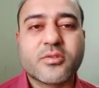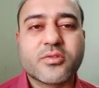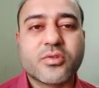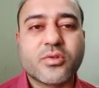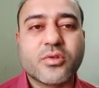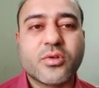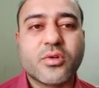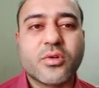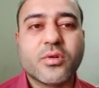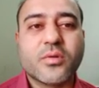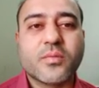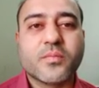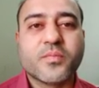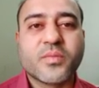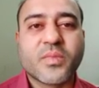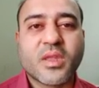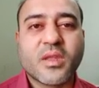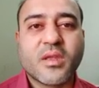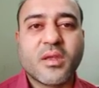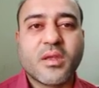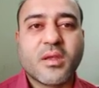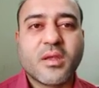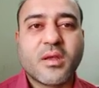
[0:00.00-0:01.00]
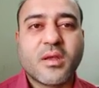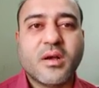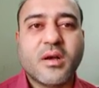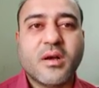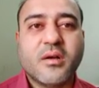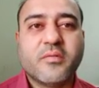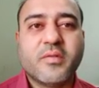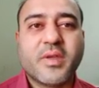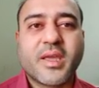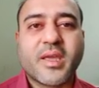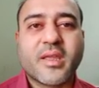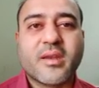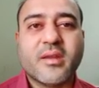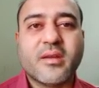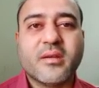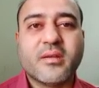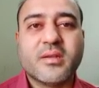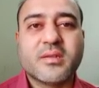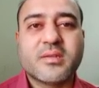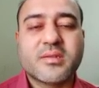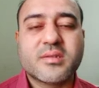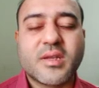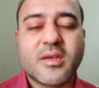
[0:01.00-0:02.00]
So we can
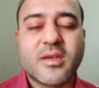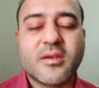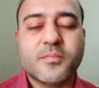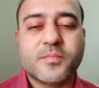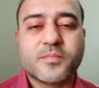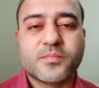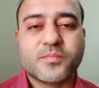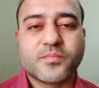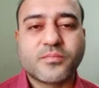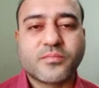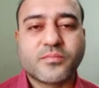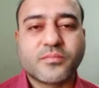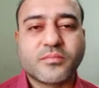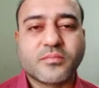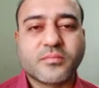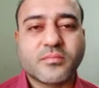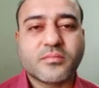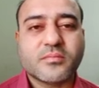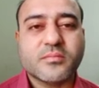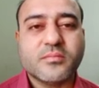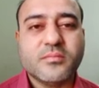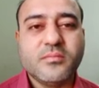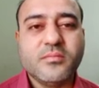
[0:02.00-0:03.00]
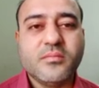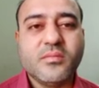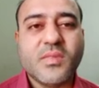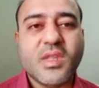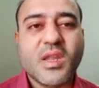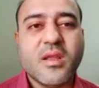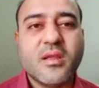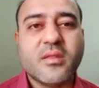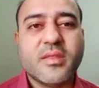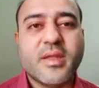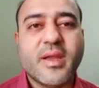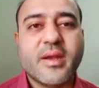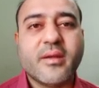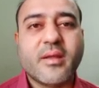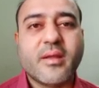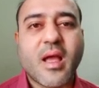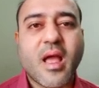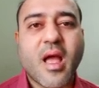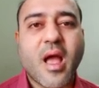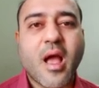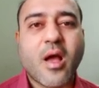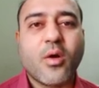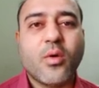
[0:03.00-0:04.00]
understand that
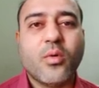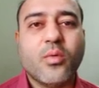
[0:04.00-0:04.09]
how